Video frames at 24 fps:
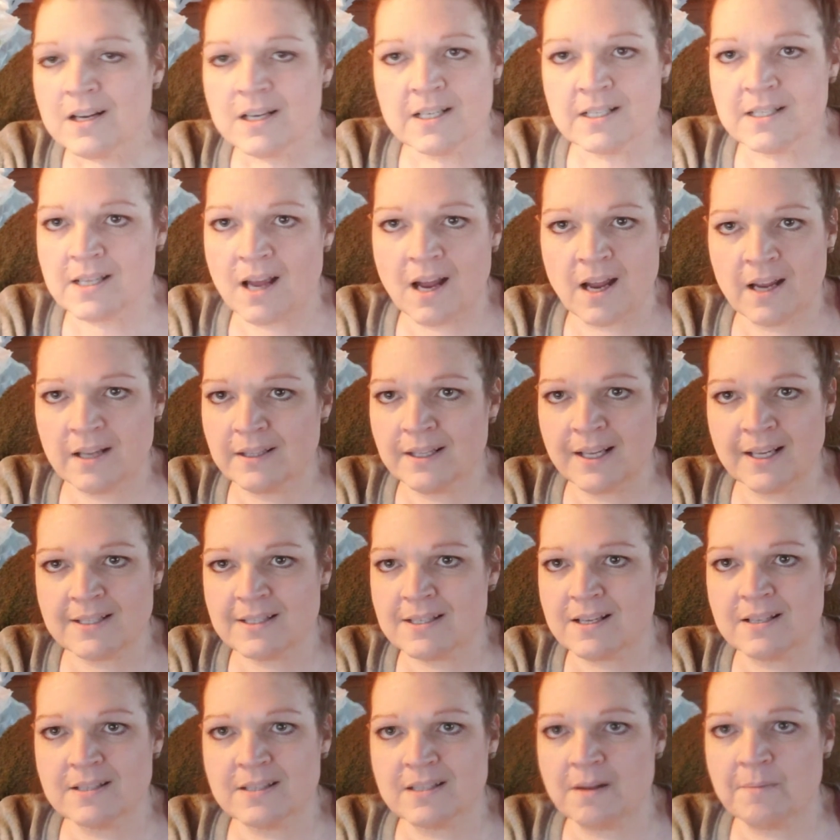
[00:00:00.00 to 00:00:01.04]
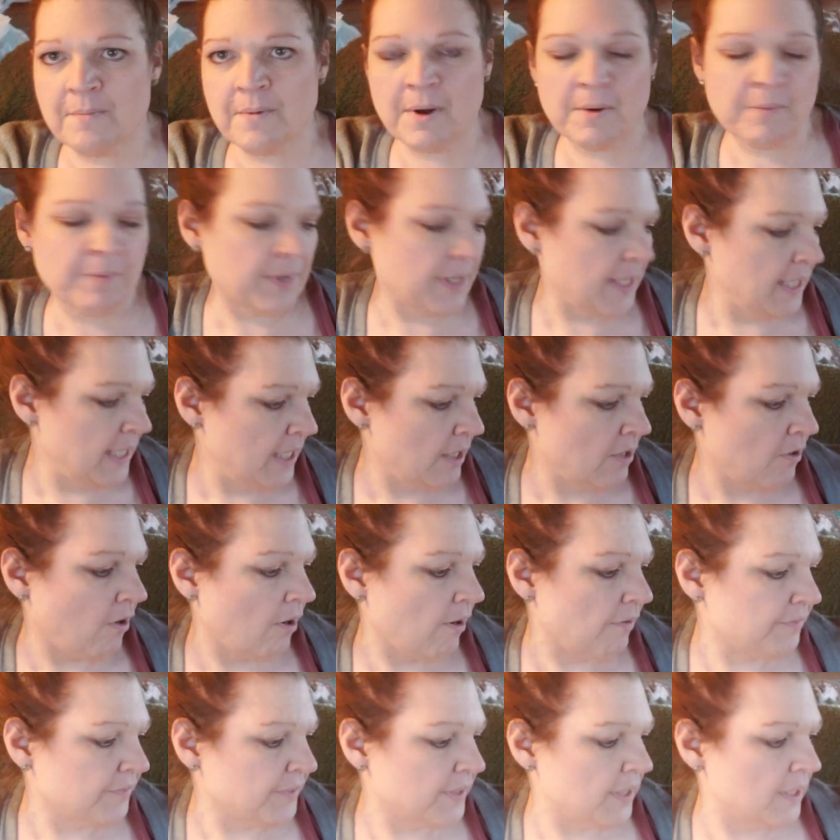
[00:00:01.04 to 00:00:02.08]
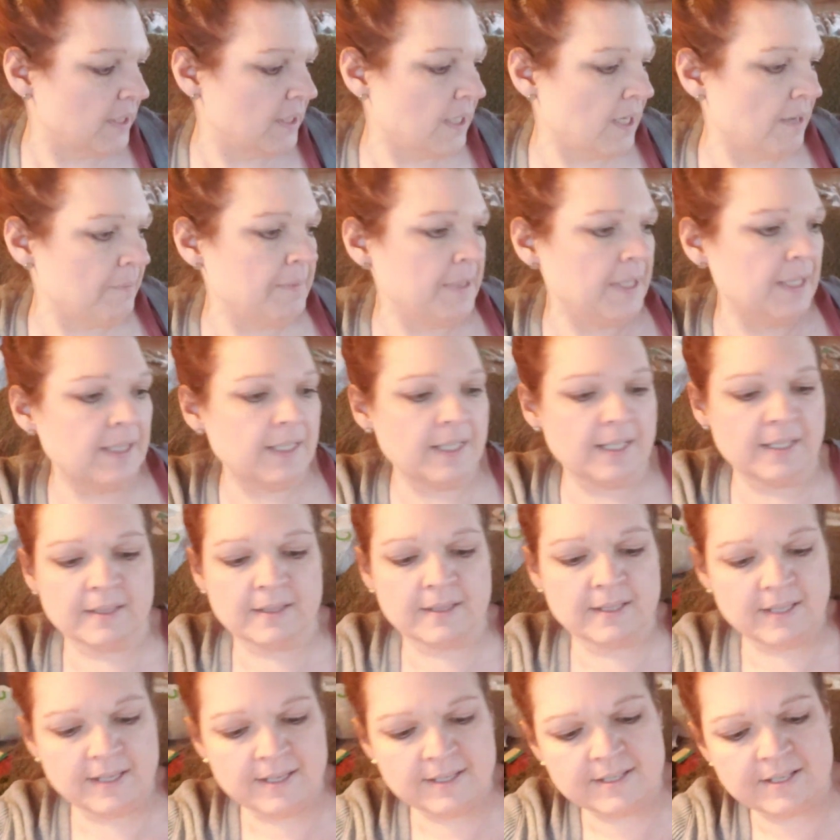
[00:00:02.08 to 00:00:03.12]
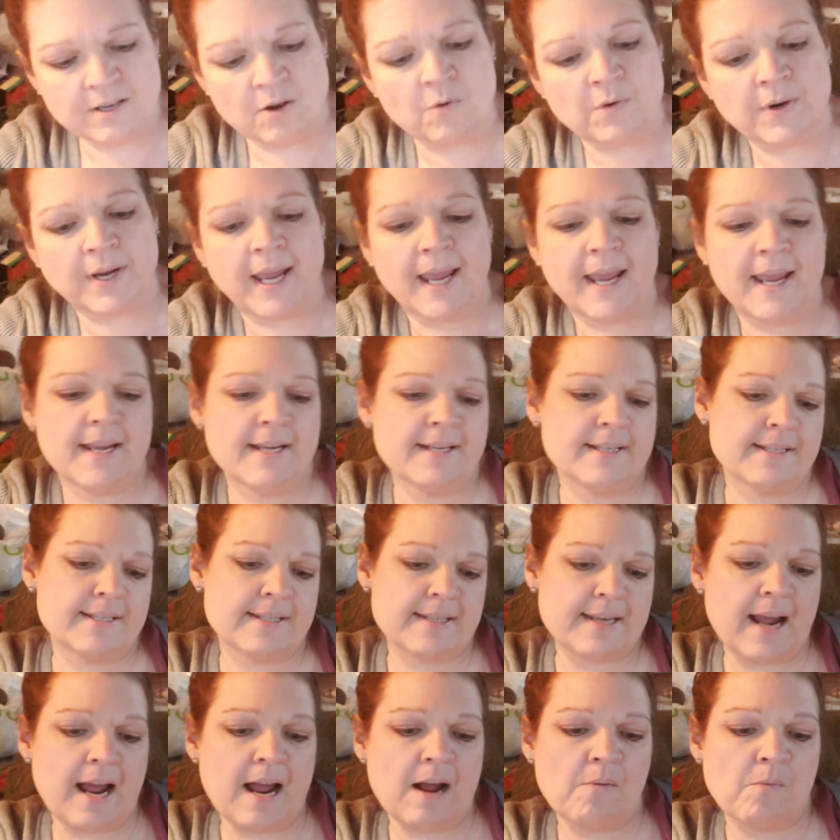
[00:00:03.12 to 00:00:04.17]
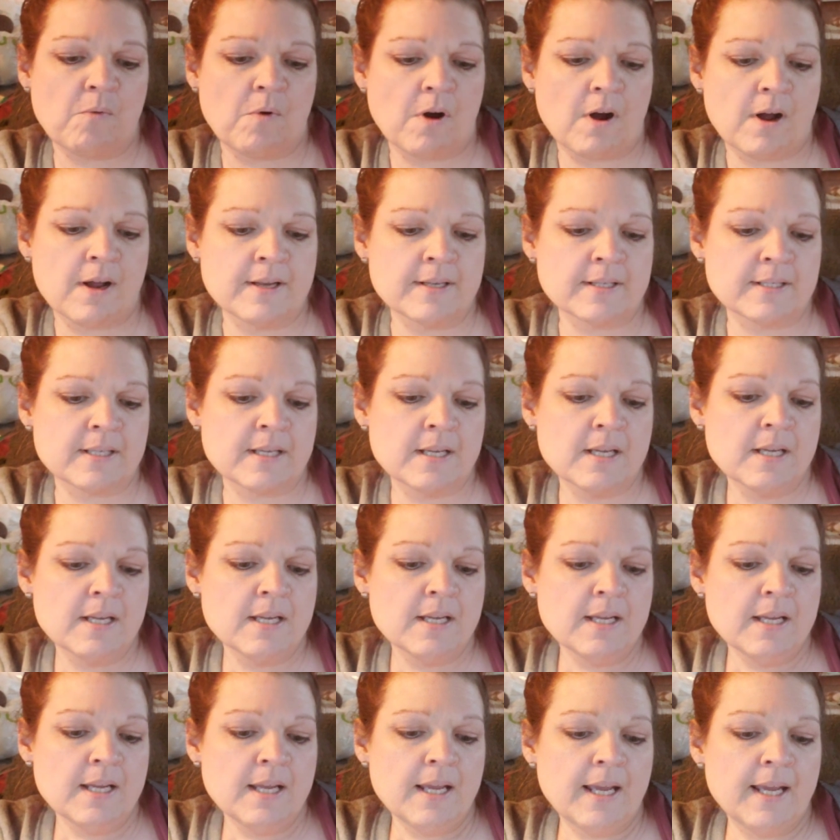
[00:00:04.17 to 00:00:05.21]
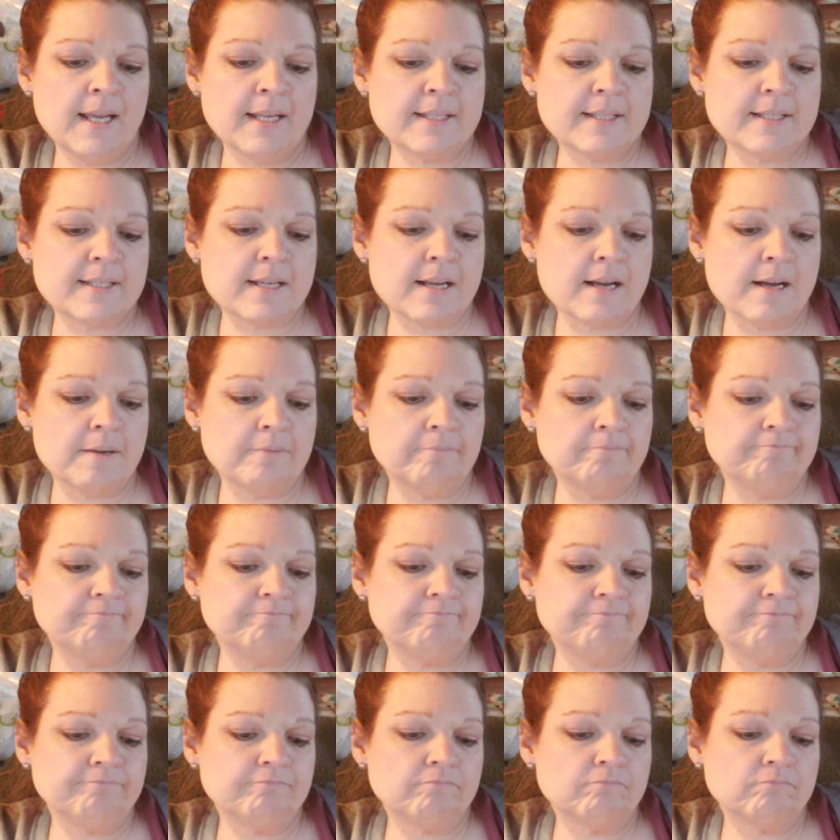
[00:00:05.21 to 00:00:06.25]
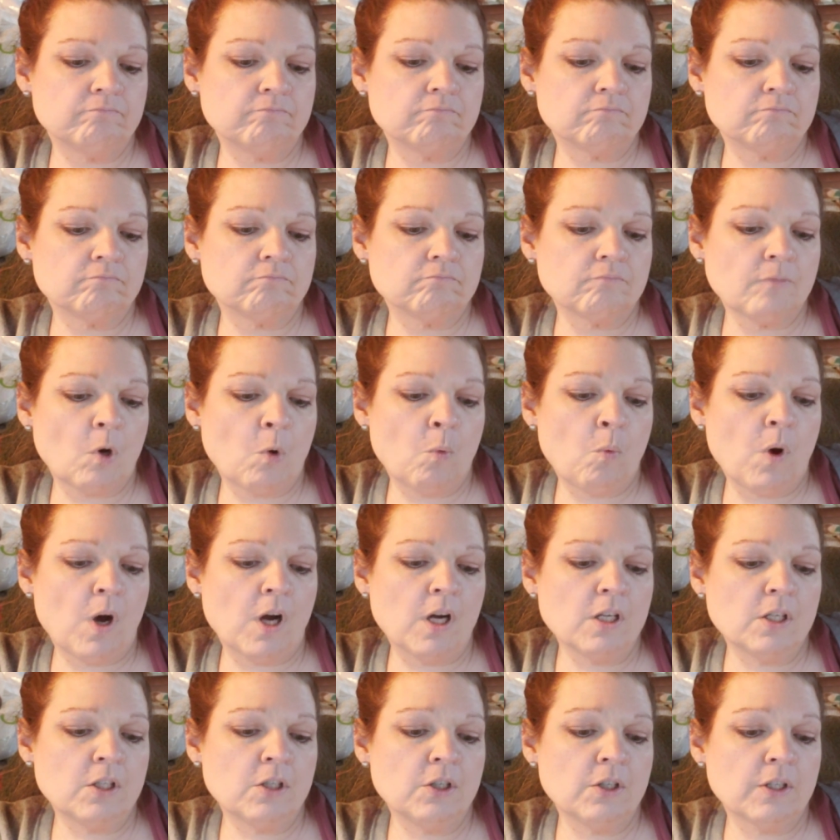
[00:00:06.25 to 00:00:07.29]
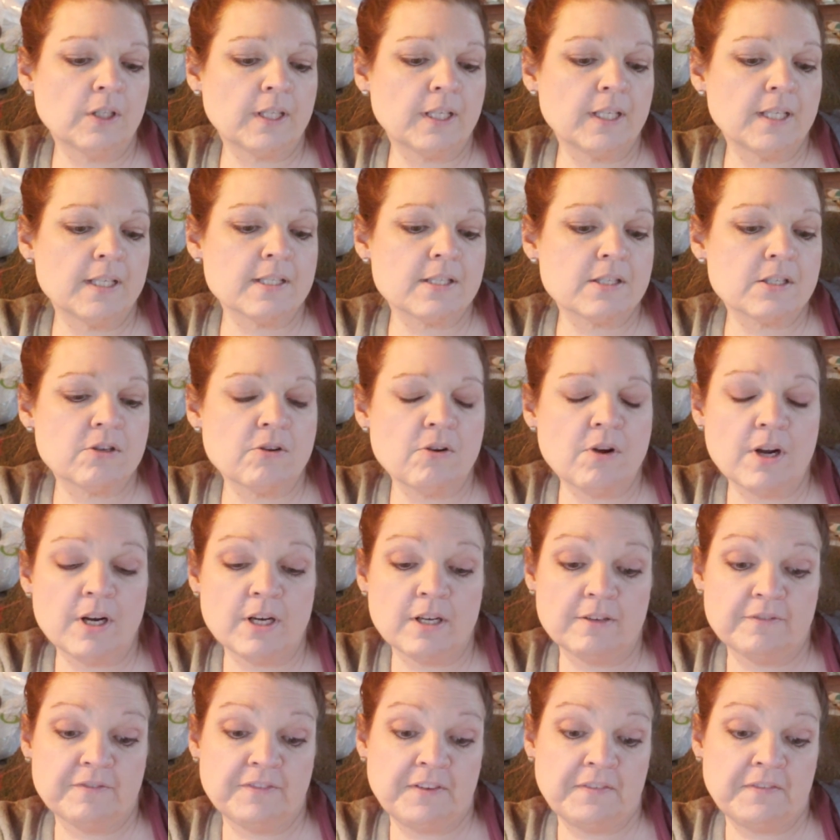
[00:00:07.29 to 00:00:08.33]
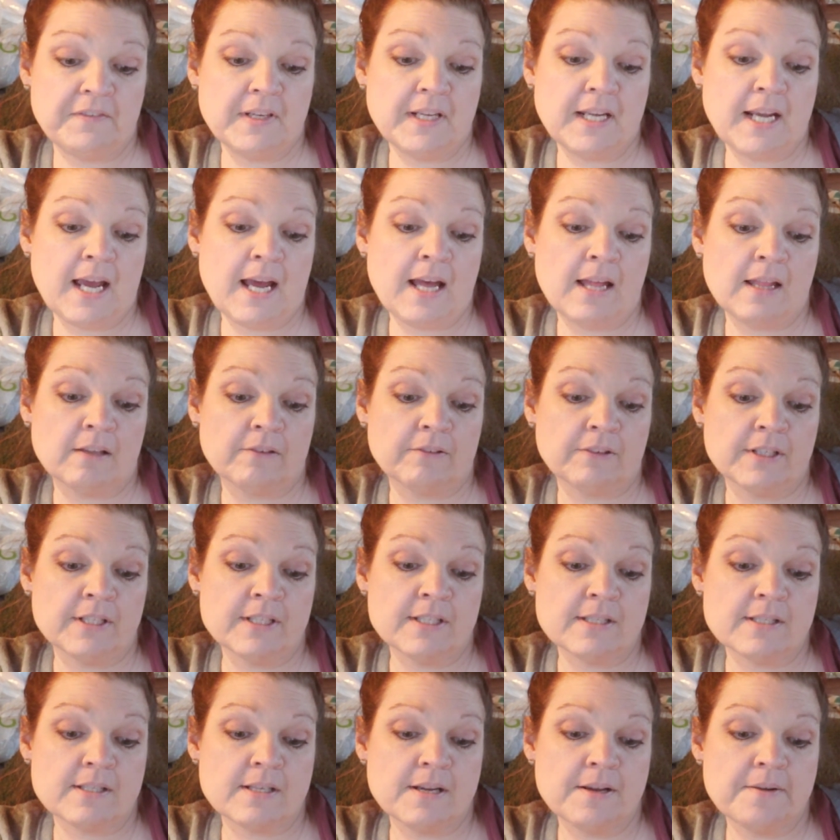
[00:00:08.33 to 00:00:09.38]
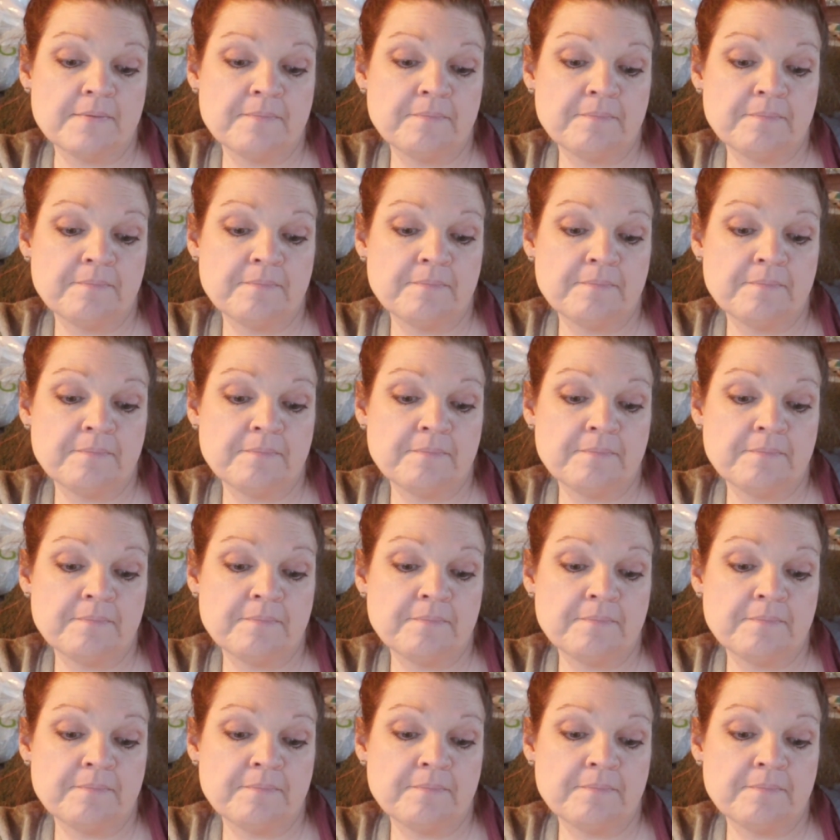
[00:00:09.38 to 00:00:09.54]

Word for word: because I that's not something I would eat often. I mean, it's, it's okay stat-wise. It's, um, one cookie is 250 calories,